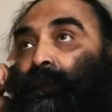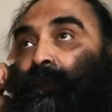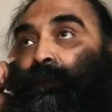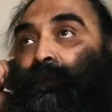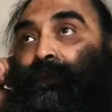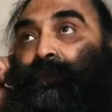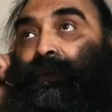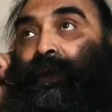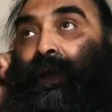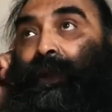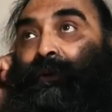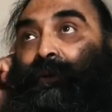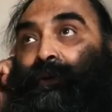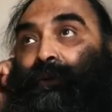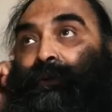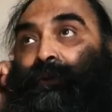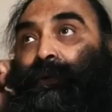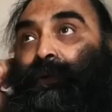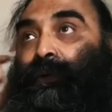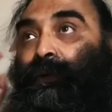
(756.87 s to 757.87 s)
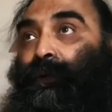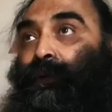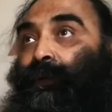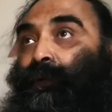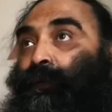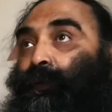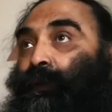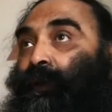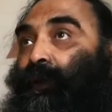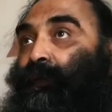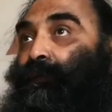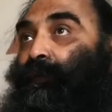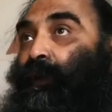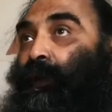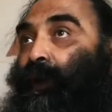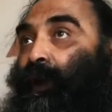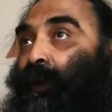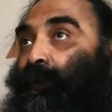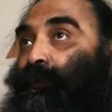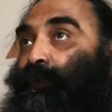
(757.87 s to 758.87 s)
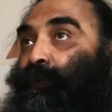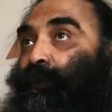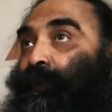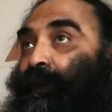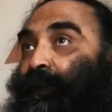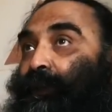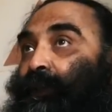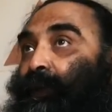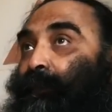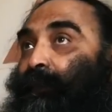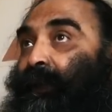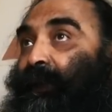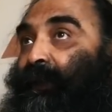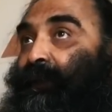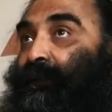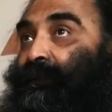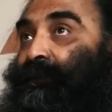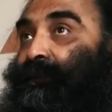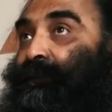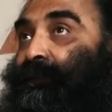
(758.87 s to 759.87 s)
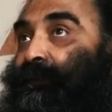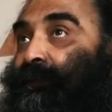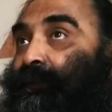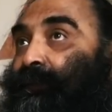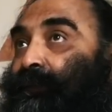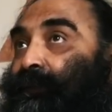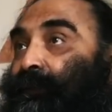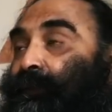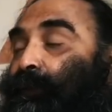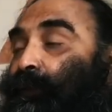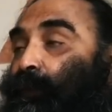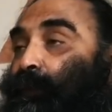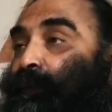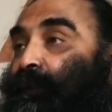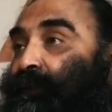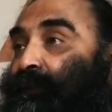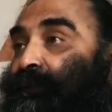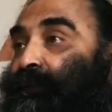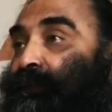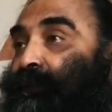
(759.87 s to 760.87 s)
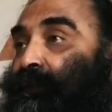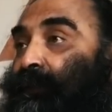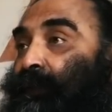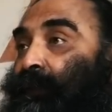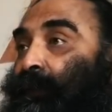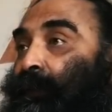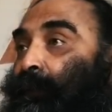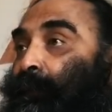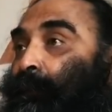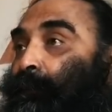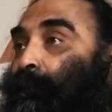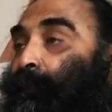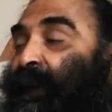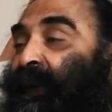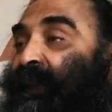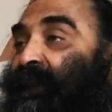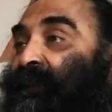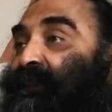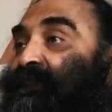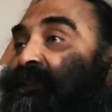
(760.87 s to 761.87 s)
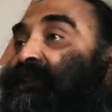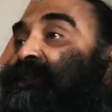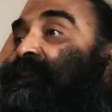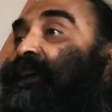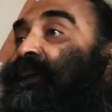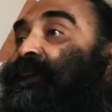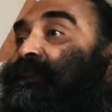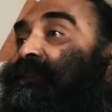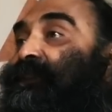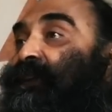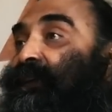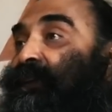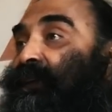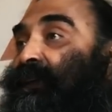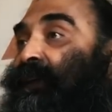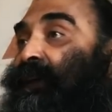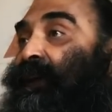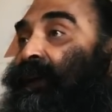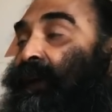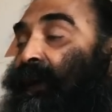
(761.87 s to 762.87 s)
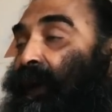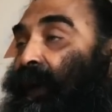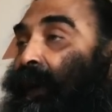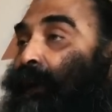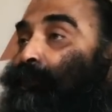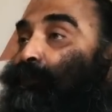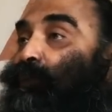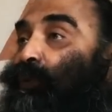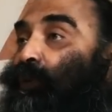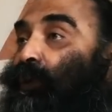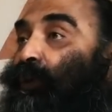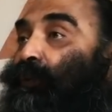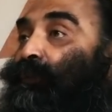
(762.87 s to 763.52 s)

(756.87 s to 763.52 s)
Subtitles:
we are not looking for how to create the balance. No, please. Balance is the result. I am looking